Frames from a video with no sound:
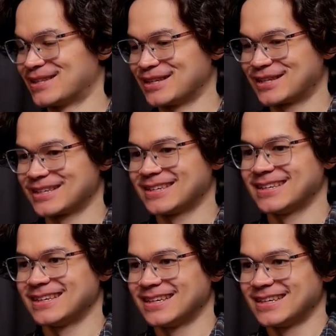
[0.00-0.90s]
think
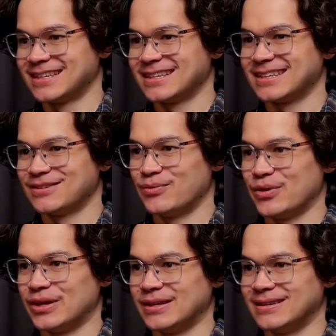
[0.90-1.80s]

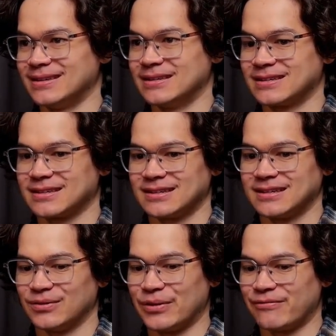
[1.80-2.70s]
we
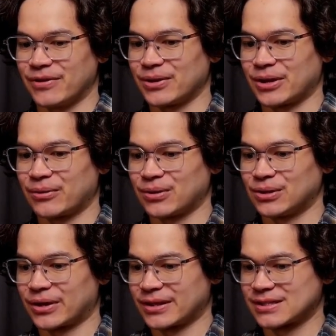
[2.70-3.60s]
figured out a
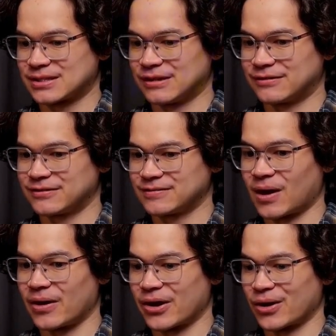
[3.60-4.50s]
lot of that stuff
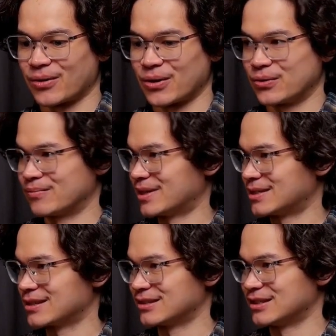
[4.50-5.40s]
on our own,
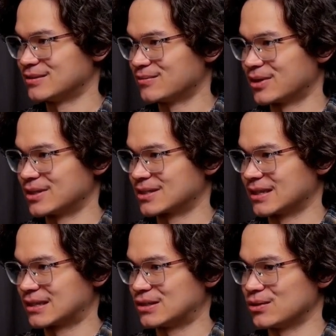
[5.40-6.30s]
basically, where it's
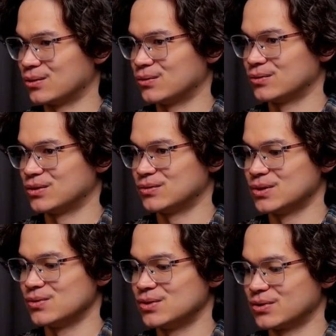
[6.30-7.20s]
like you
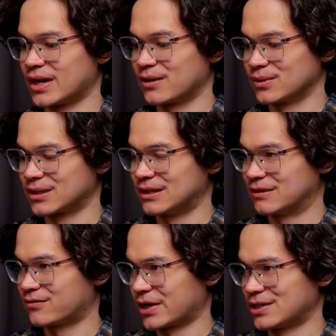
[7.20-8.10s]
use your network and
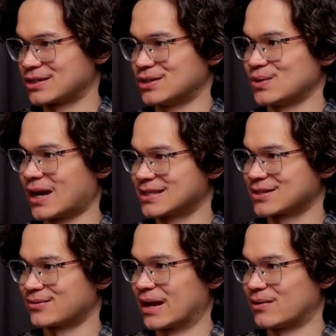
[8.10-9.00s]
your friends, and you
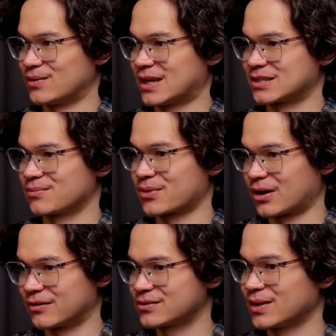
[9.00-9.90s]
ask around, you ask your
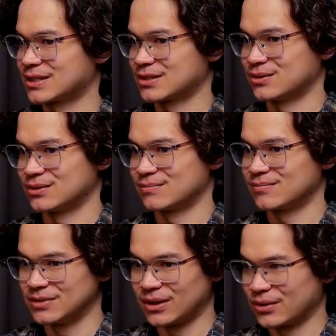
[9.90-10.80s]
profs, you ask your
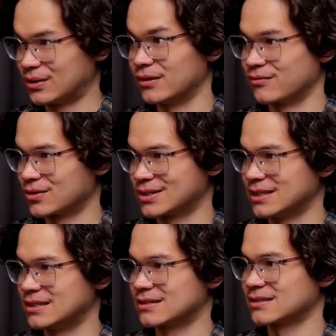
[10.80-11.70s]
all the
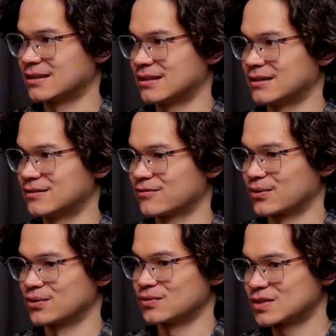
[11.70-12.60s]
universities
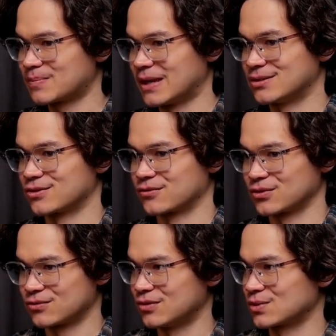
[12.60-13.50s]
for space or
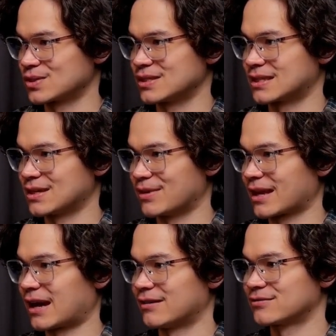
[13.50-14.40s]
for resources that they
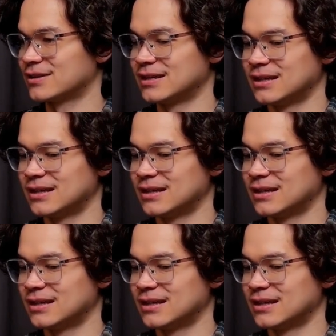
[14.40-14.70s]
might have,